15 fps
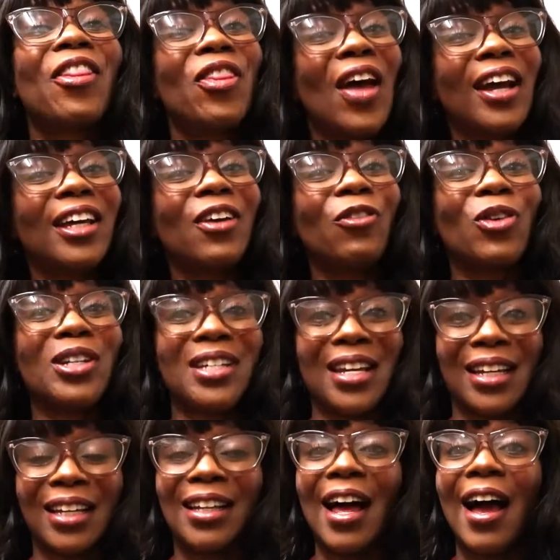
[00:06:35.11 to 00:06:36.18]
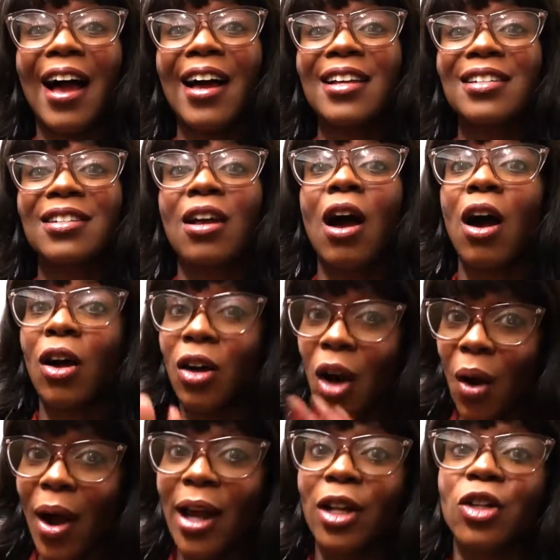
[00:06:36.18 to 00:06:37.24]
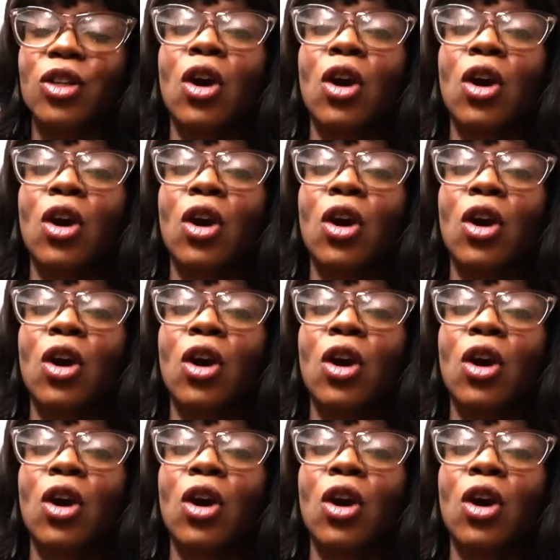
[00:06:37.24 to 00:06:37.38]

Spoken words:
Thank you for attending class. Go ahead and do